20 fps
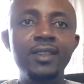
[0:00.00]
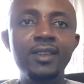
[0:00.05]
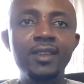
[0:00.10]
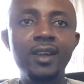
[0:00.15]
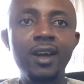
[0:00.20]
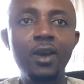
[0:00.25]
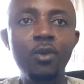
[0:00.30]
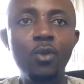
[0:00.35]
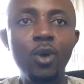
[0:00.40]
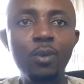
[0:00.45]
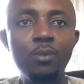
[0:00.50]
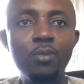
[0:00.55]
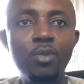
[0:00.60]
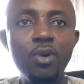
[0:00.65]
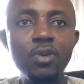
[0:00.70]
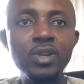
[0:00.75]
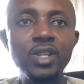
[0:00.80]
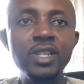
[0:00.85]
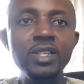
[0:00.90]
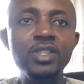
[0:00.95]
our
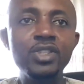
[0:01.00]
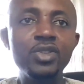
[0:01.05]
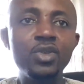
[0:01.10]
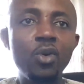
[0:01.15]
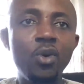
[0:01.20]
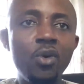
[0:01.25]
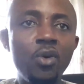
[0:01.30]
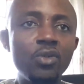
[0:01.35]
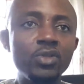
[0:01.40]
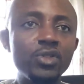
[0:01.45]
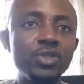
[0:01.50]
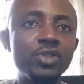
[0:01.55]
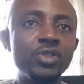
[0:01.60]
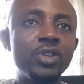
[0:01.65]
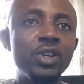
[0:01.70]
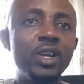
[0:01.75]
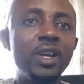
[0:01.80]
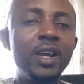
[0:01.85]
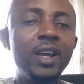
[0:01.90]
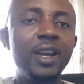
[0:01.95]
body stores
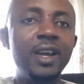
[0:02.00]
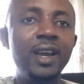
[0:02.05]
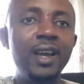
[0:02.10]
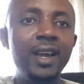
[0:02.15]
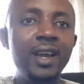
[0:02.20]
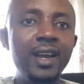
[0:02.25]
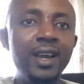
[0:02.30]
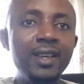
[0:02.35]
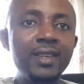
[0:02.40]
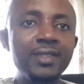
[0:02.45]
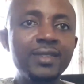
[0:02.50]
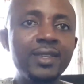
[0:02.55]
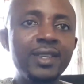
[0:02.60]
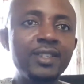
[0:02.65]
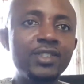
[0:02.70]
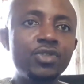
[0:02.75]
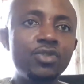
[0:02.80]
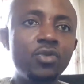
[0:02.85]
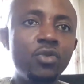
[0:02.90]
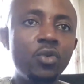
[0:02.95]

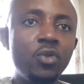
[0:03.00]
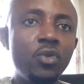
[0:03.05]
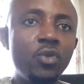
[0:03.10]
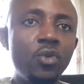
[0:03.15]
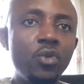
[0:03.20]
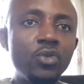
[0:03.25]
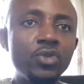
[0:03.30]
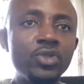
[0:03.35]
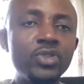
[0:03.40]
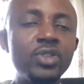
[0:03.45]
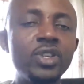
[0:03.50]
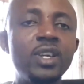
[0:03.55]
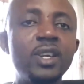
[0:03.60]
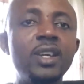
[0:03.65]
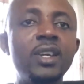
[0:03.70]
excess glucose